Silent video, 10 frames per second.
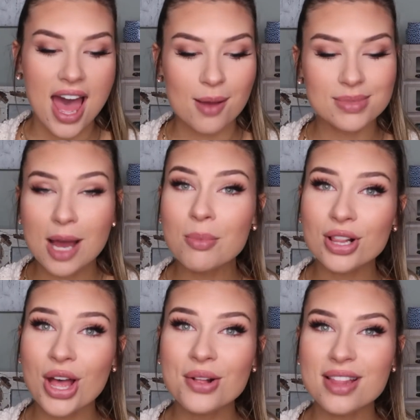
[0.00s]
Down
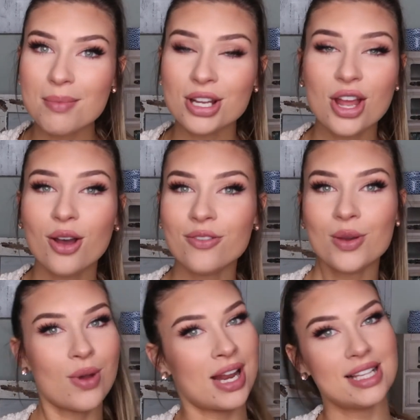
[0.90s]
below, let me know if
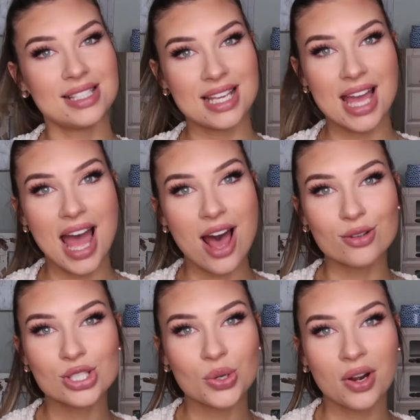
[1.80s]
you want to see a
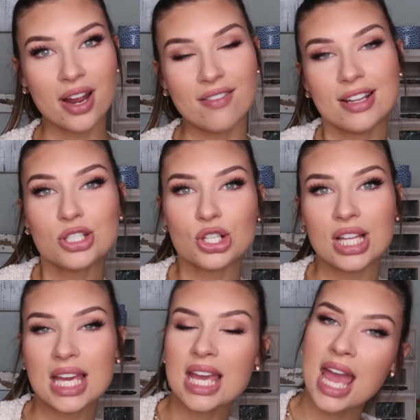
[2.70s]
house tour
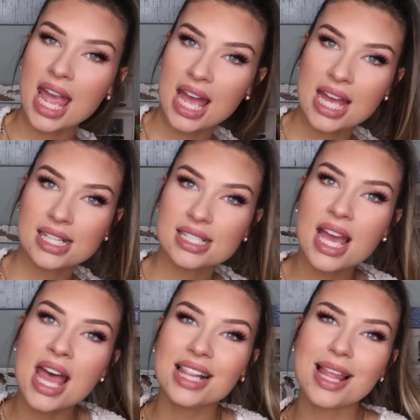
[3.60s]
eventually, and
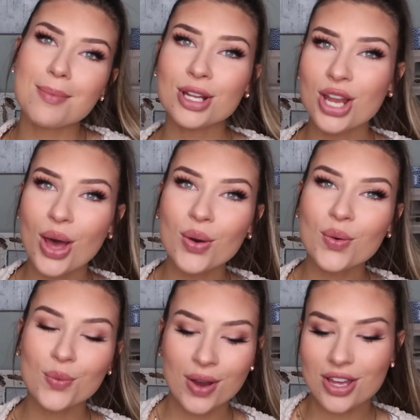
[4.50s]
let me
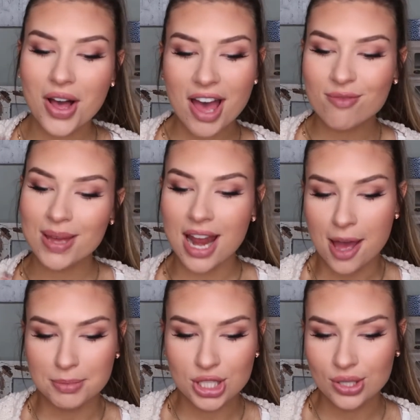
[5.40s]
know what y'all have been
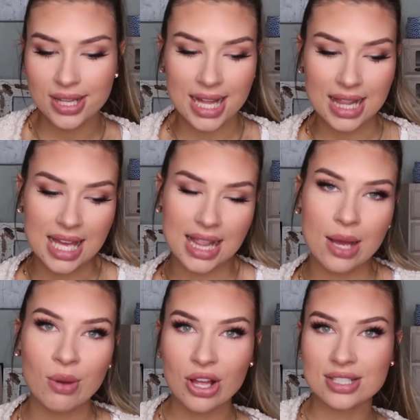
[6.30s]
up to lately,
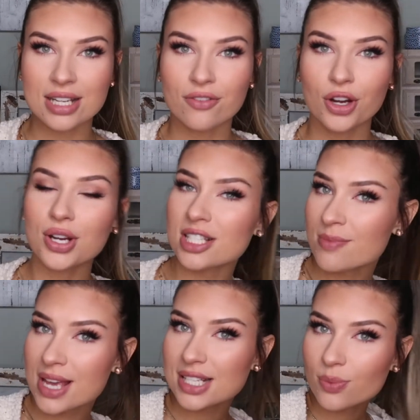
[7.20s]
like what y'all did for
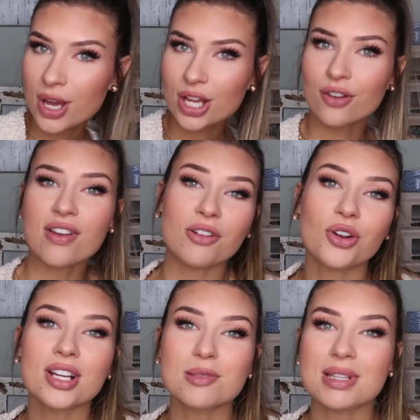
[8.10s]
Christmas, what your favorite
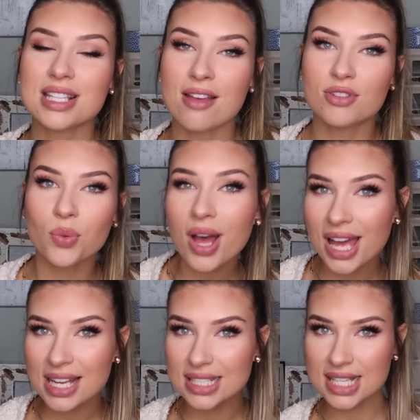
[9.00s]
Christmas gift
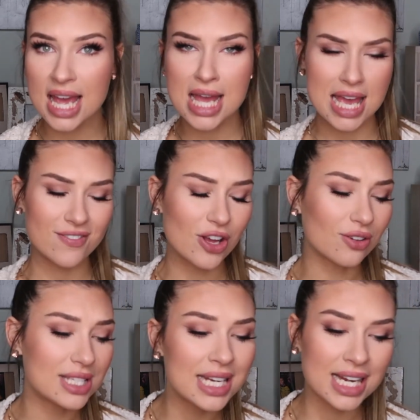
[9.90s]
was, if
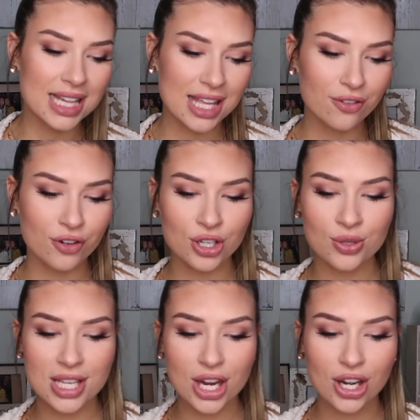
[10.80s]
y'all did anything for New
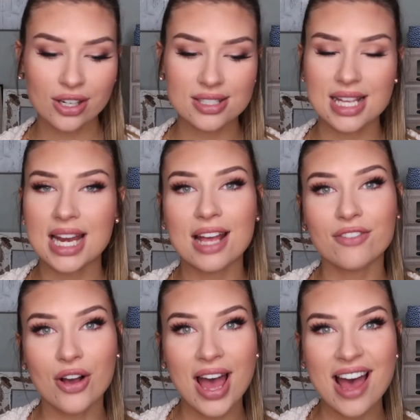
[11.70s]
Year's, and
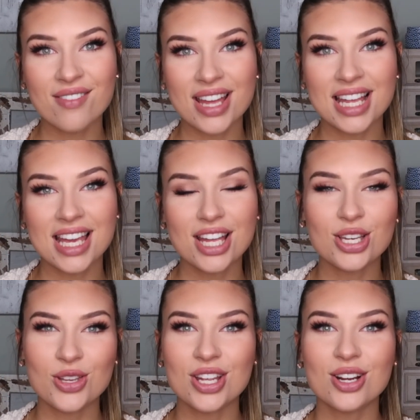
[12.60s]
if y'all have any
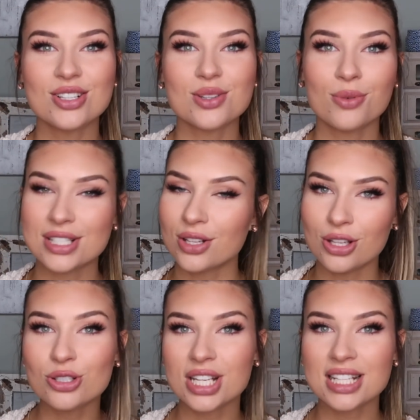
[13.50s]
New Year's
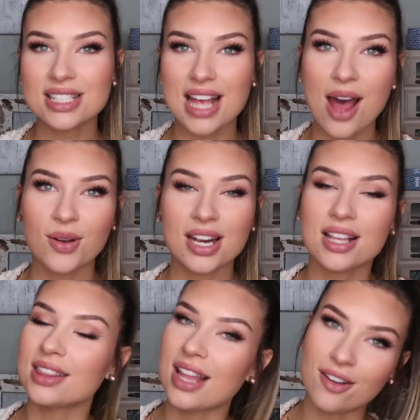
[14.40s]
resolutions. I
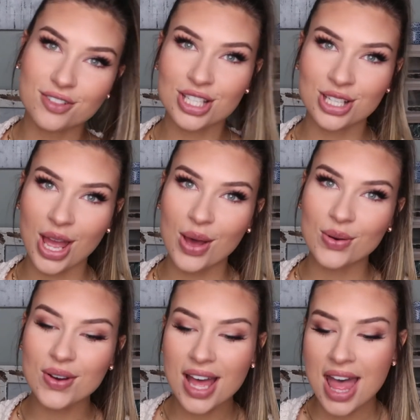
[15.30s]
would love to
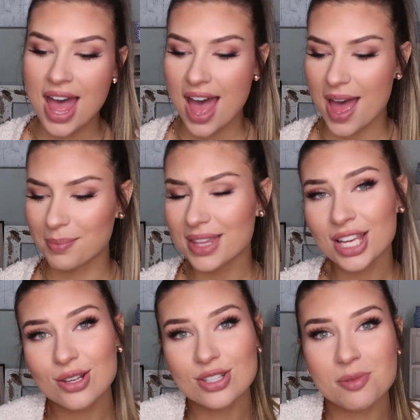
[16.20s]
know.
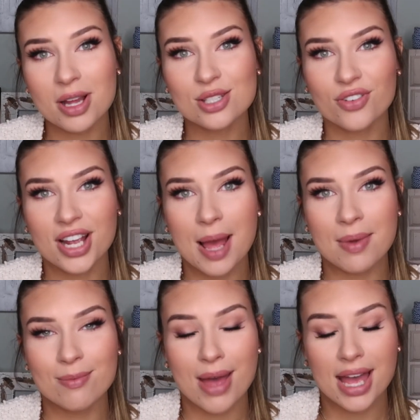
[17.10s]
Thank you so much for
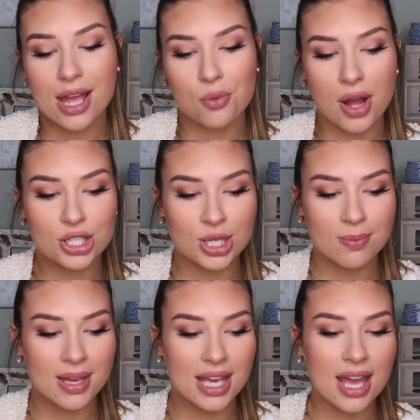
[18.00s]
coming back and watching
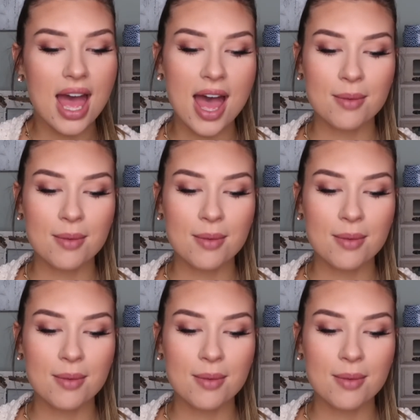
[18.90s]
me.